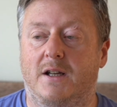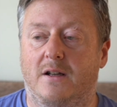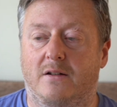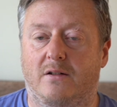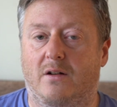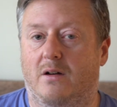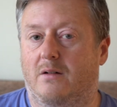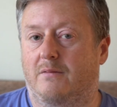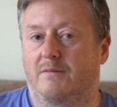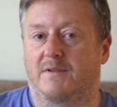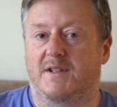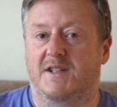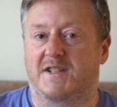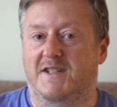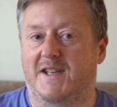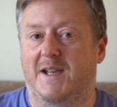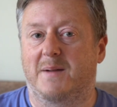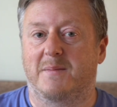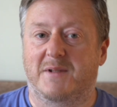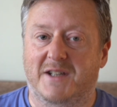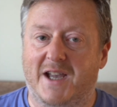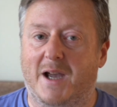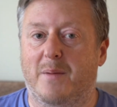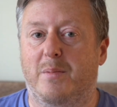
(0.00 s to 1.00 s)
Not the
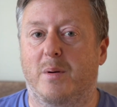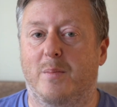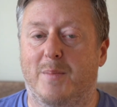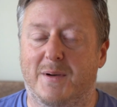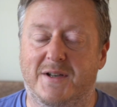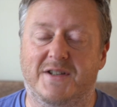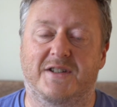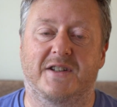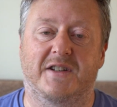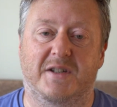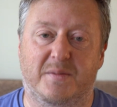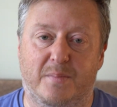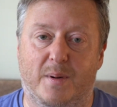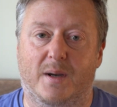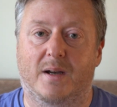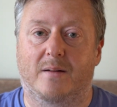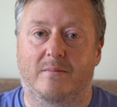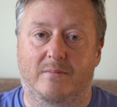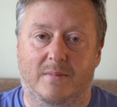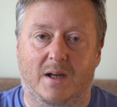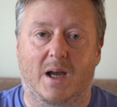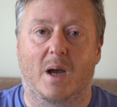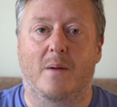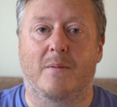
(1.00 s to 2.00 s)
same type of business,
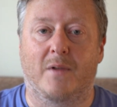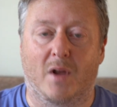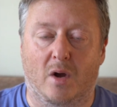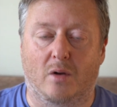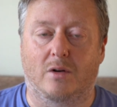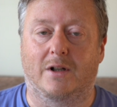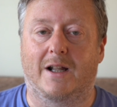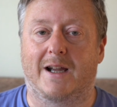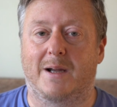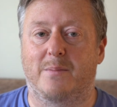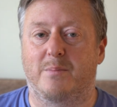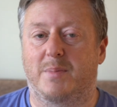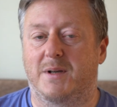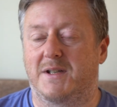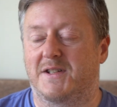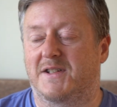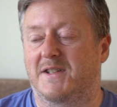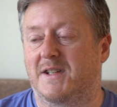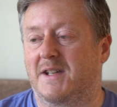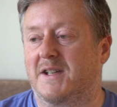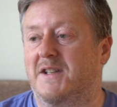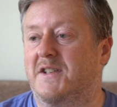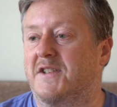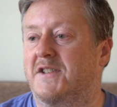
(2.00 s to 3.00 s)
but an online
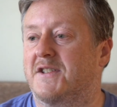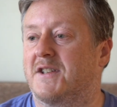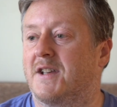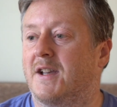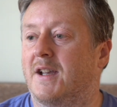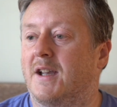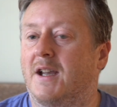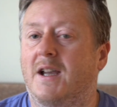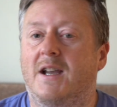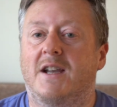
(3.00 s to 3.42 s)
business.